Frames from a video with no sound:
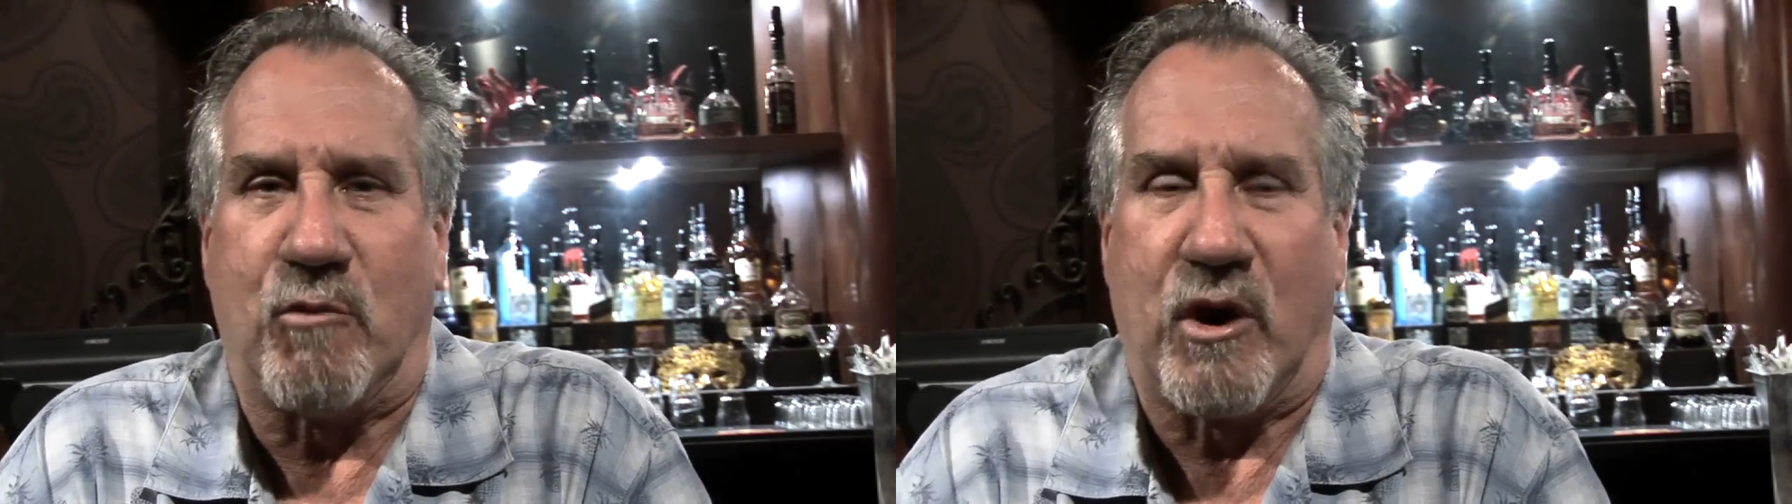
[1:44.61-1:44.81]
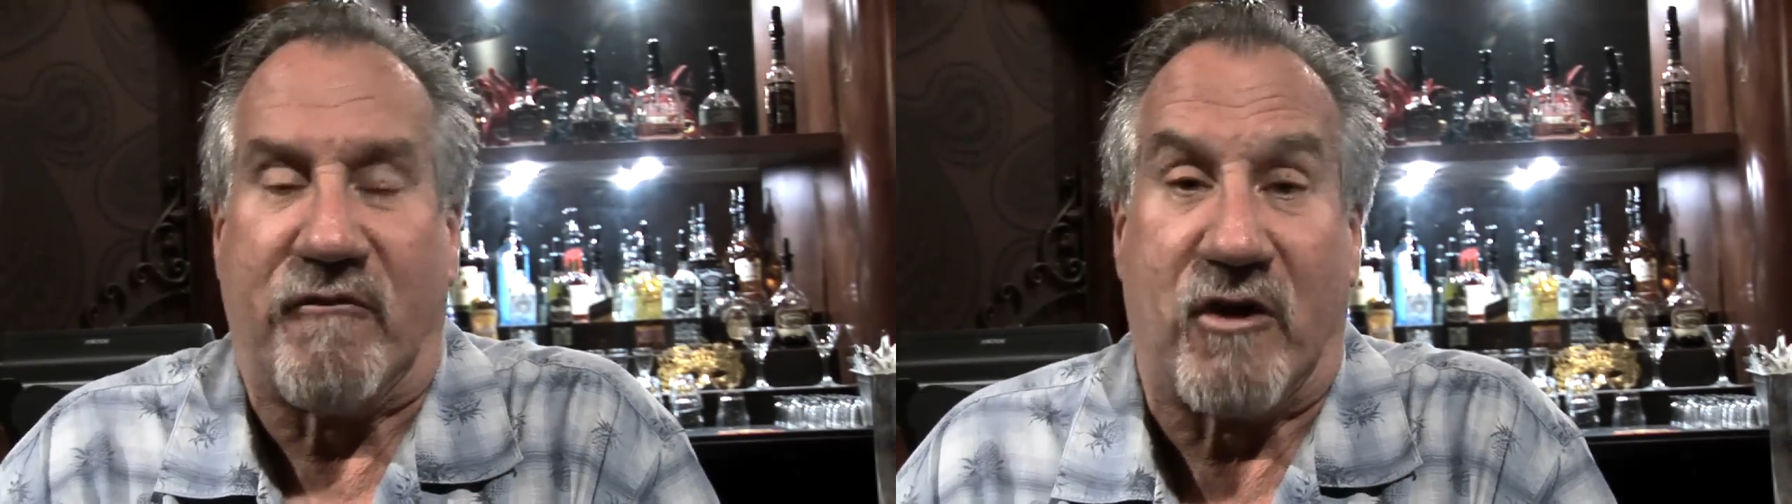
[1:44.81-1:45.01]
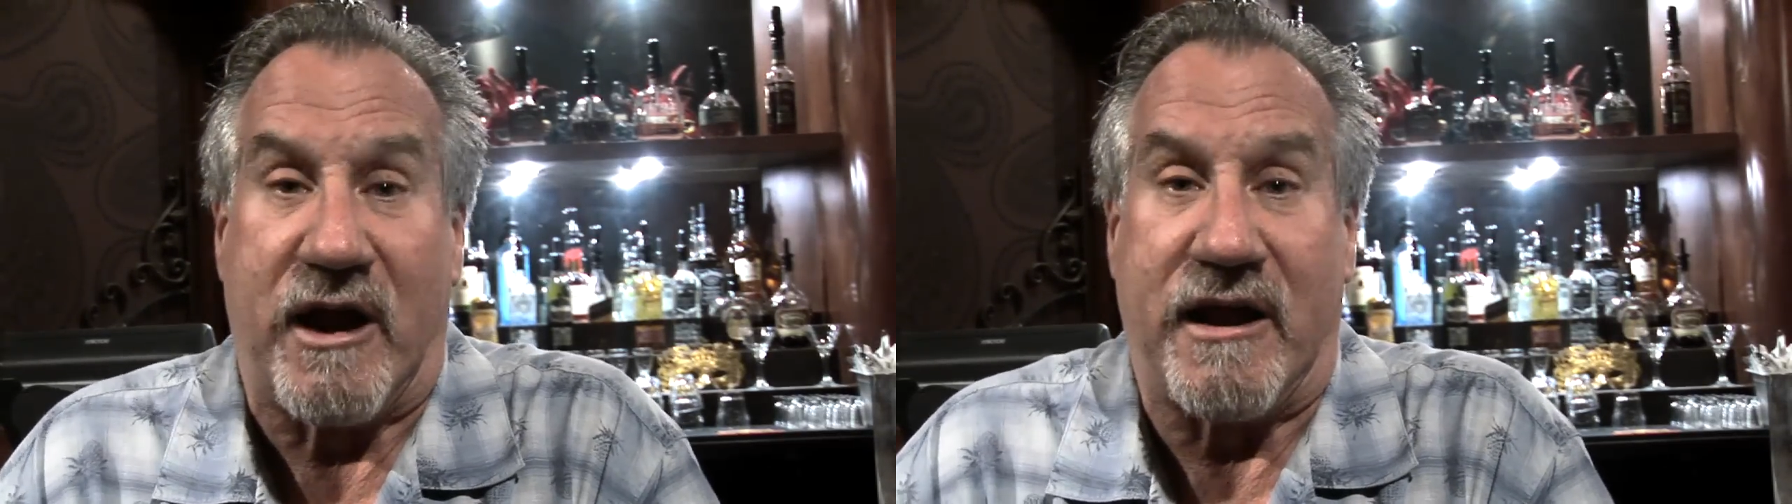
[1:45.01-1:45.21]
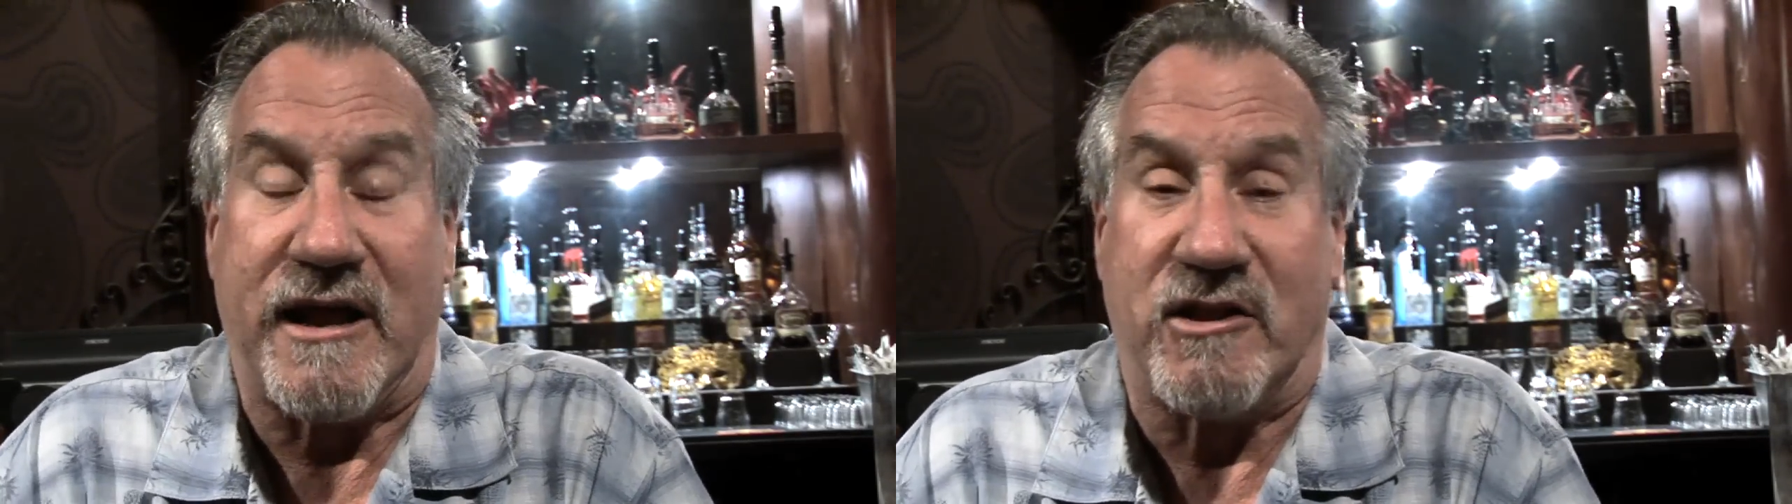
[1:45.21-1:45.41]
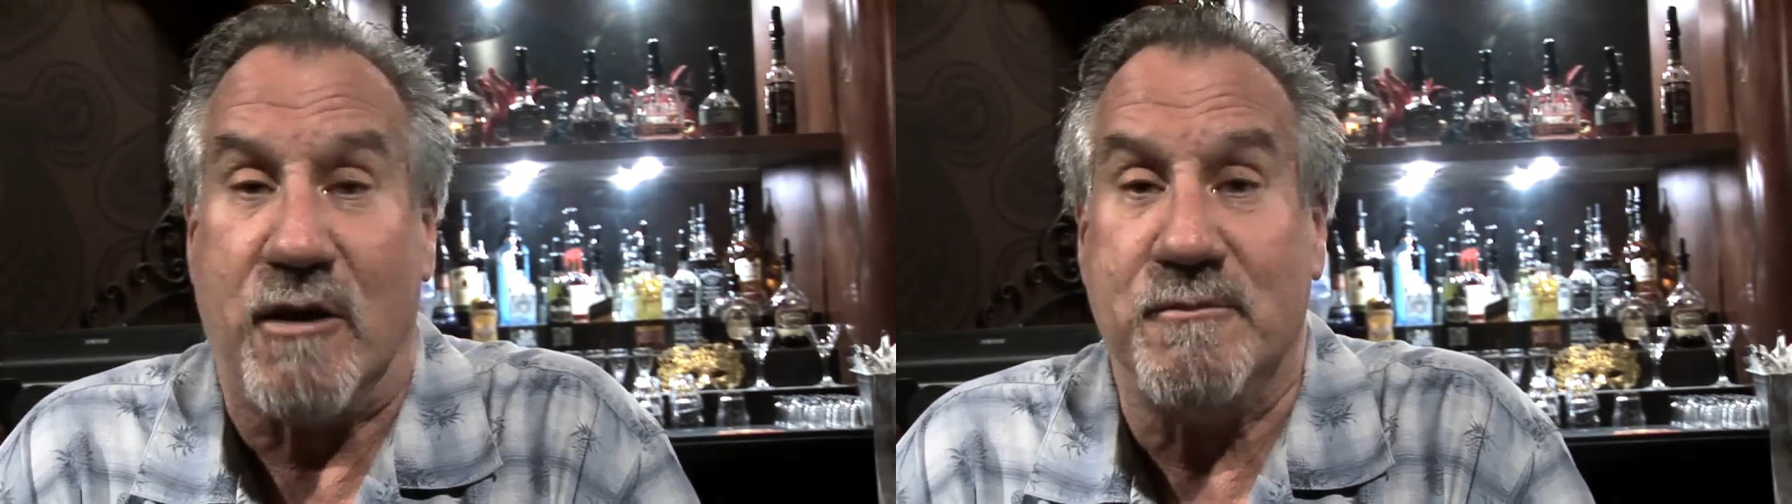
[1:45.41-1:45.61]
wherever I
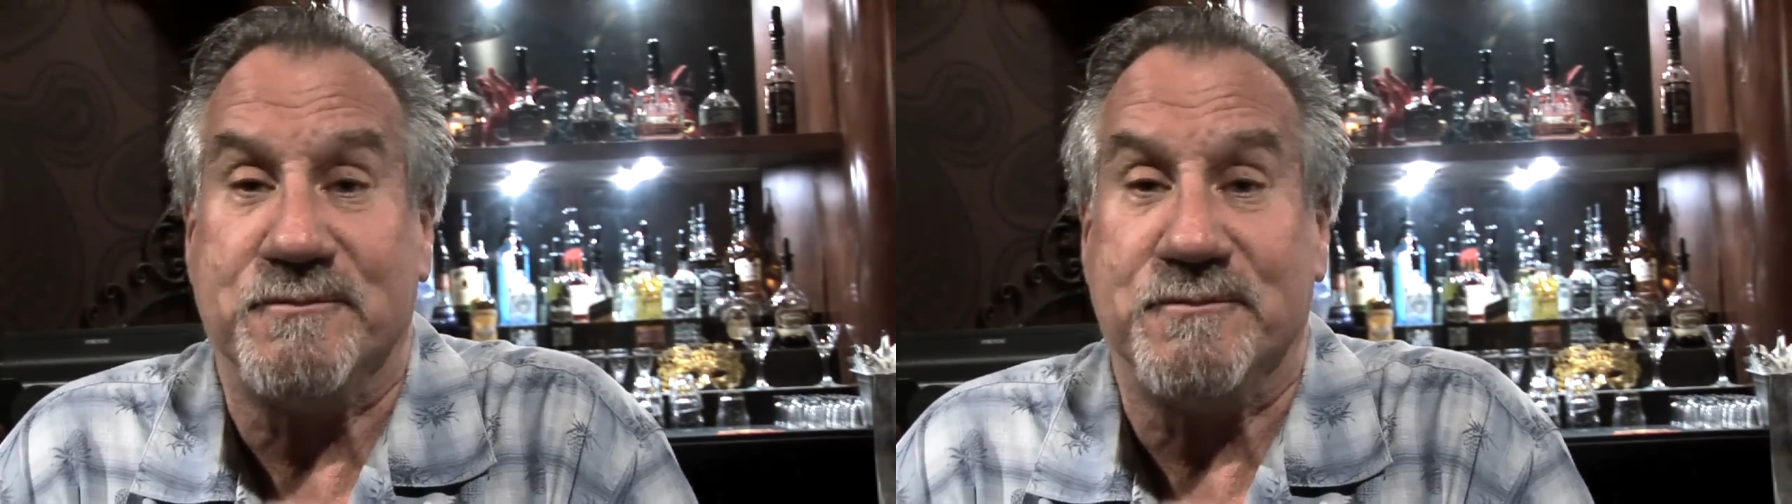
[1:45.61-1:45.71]
end up.